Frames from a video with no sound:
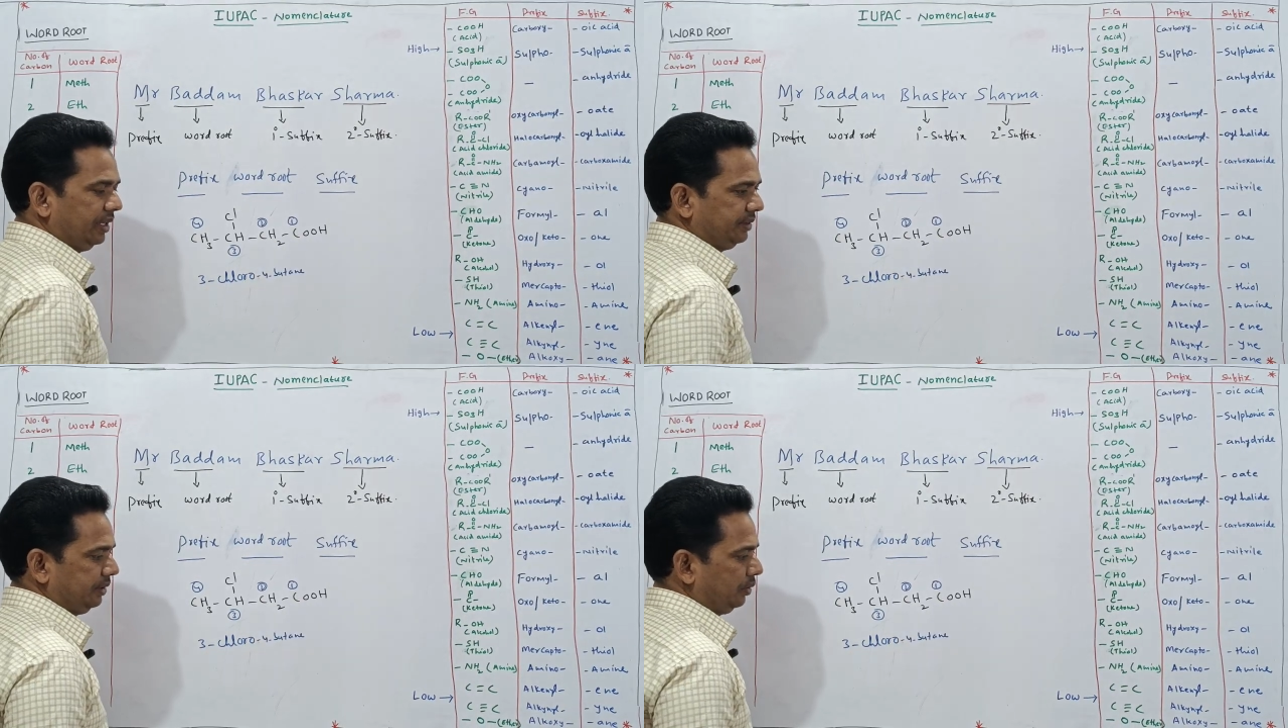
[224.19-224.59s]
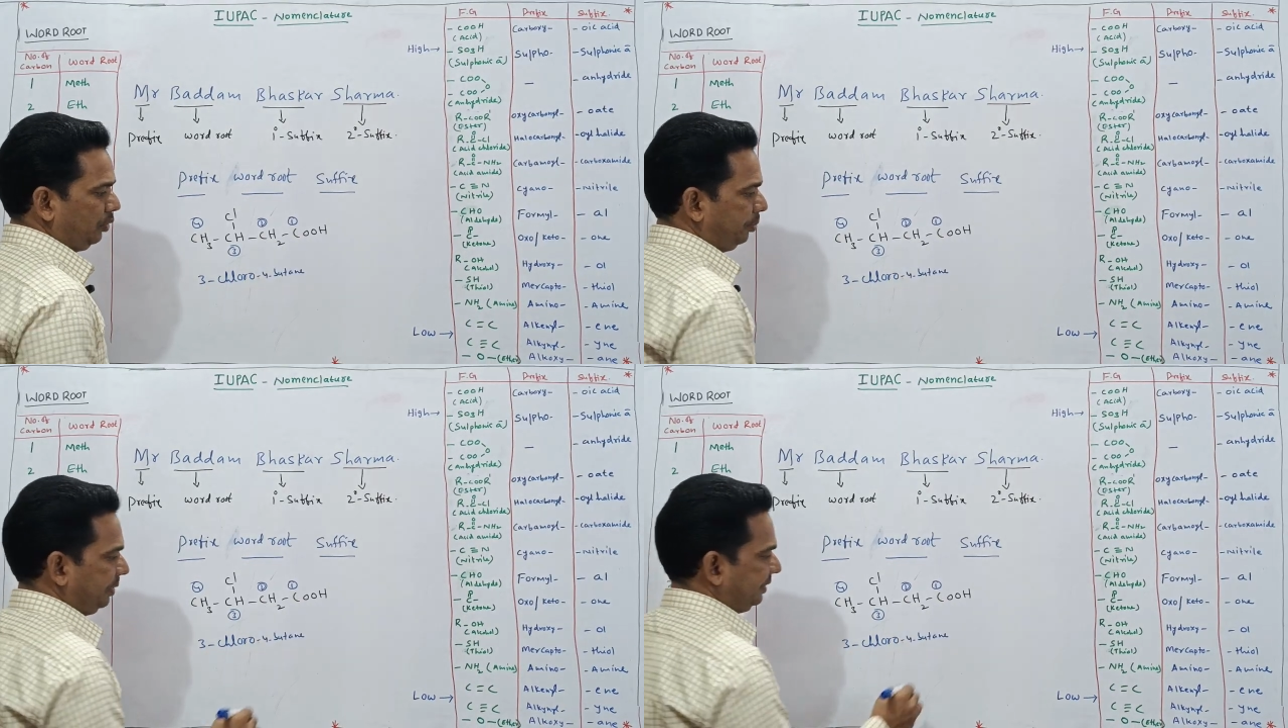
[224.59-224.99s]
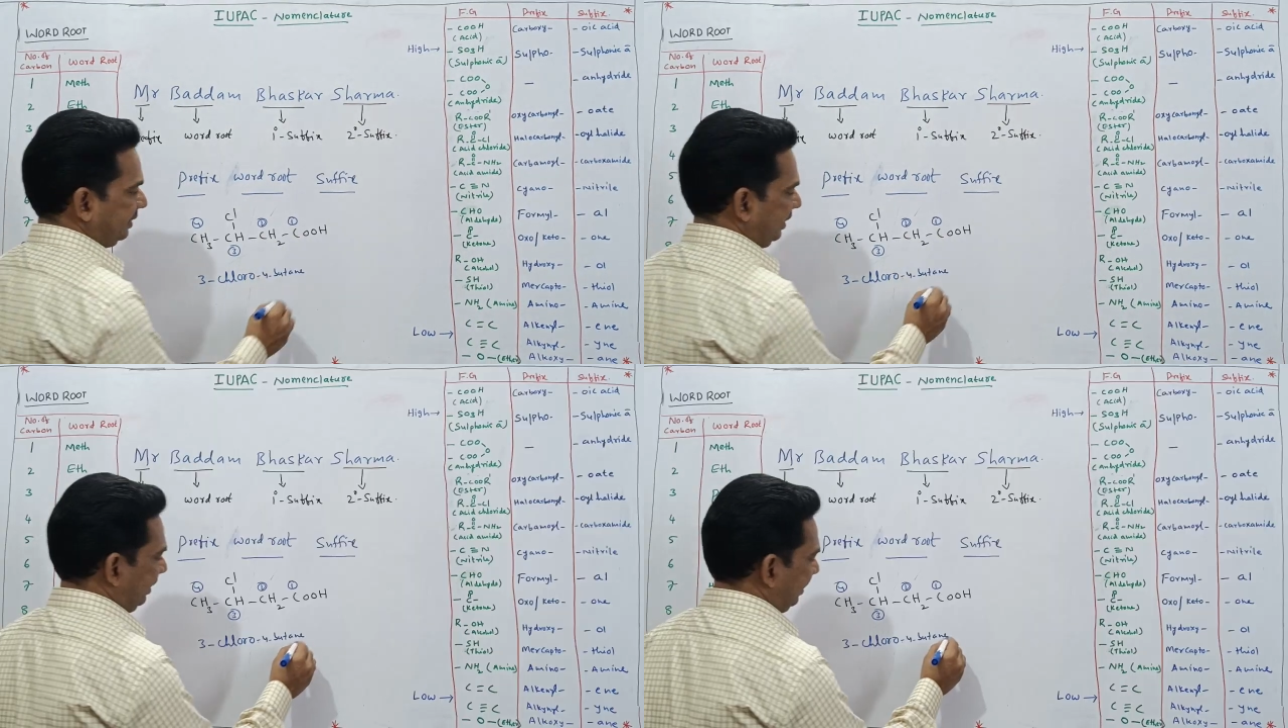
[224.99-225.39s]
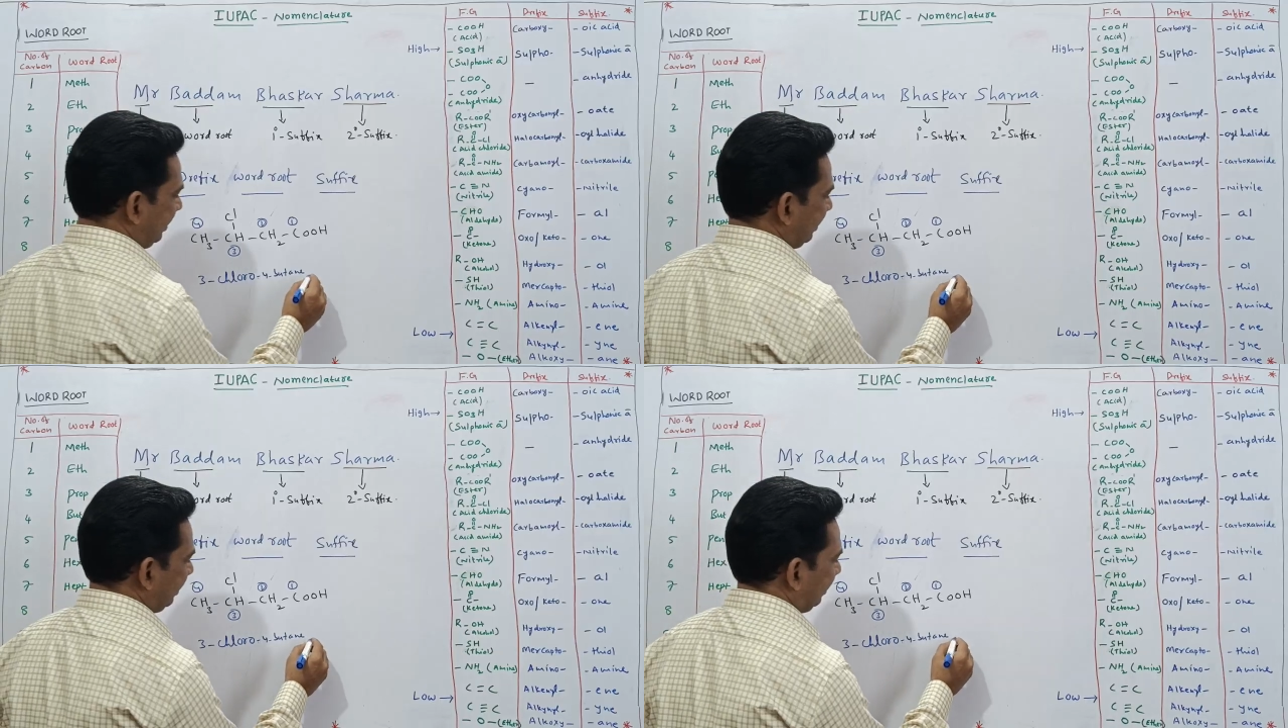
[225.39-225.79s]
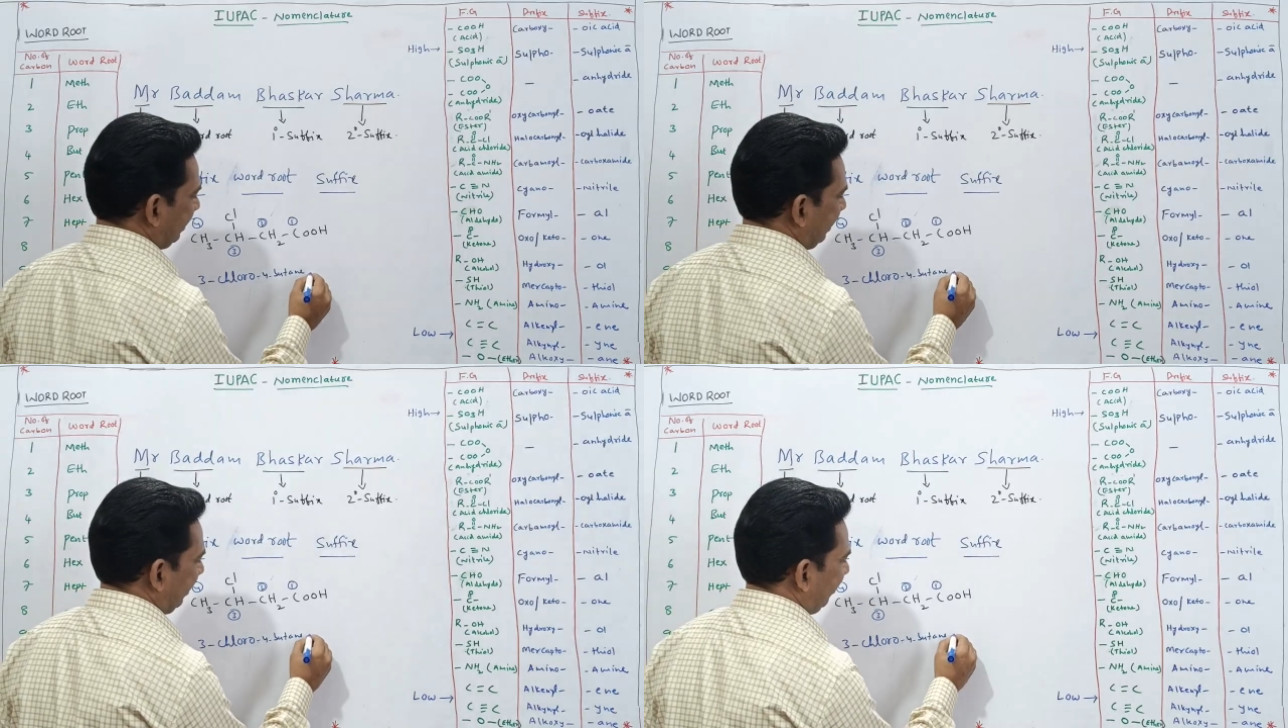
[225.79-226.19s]
acid group is there.
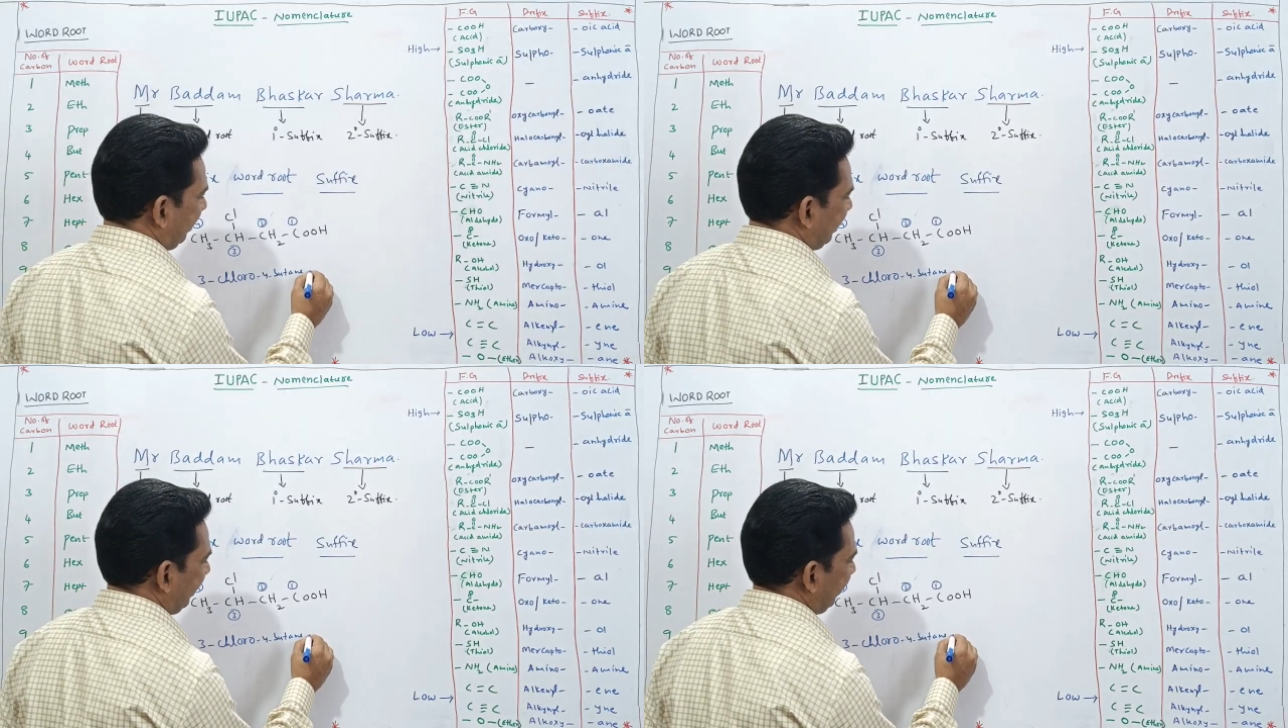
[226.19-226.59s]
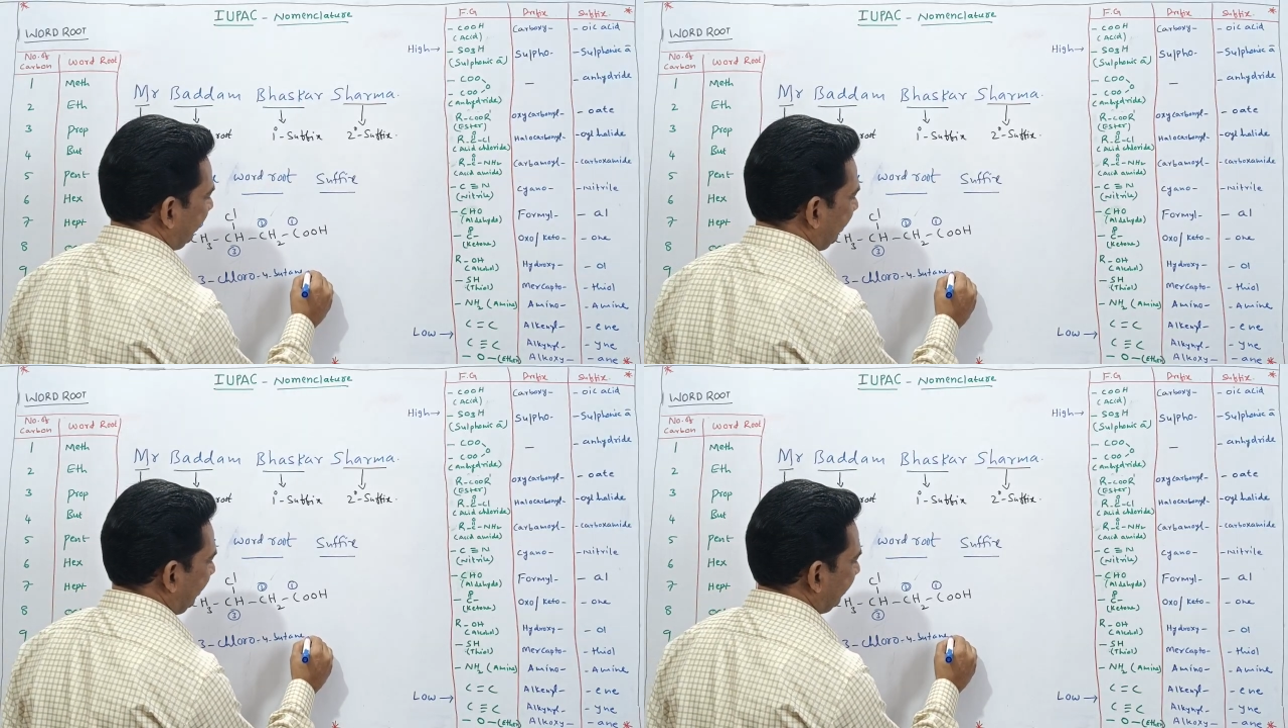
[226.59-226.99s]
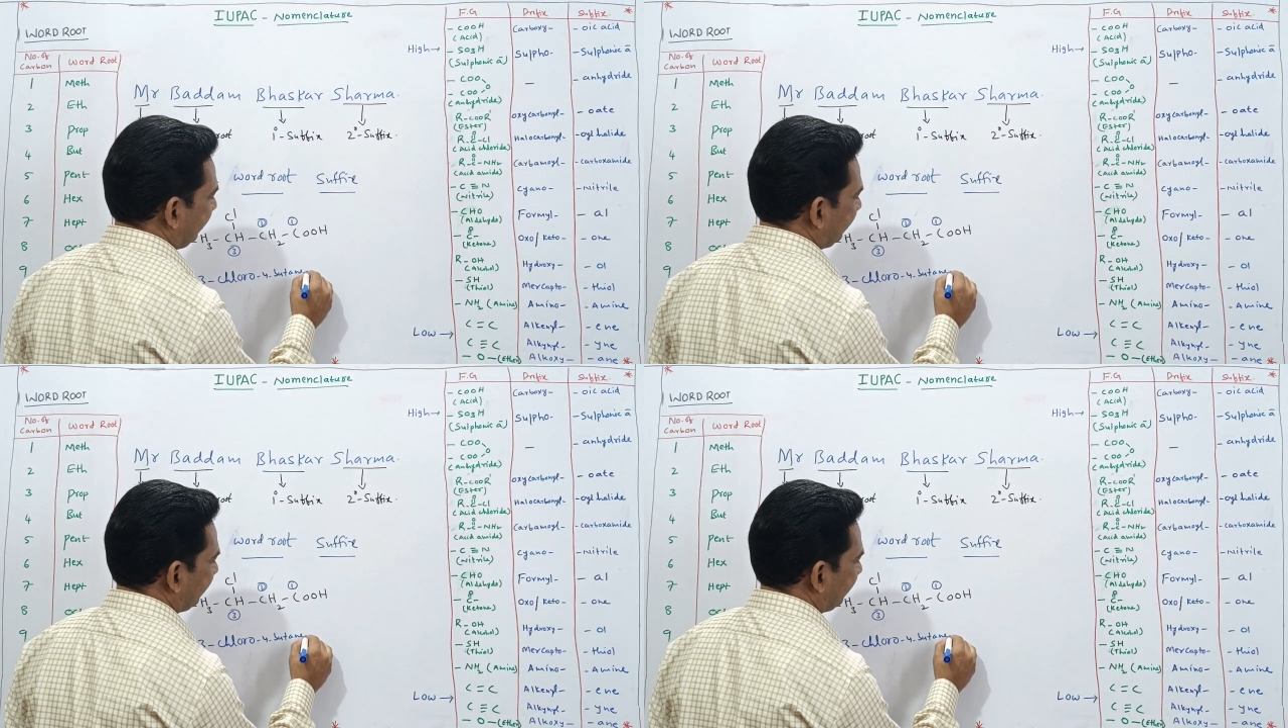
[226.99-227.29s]
Then I will write the